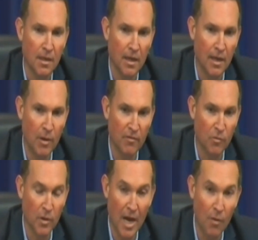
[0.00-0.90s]
However,
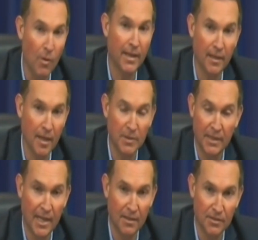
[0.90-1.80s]
we're not waking up
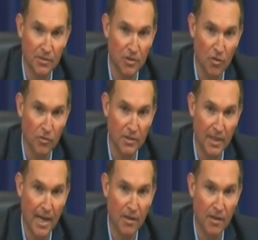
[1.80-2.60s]
today and this is over to now.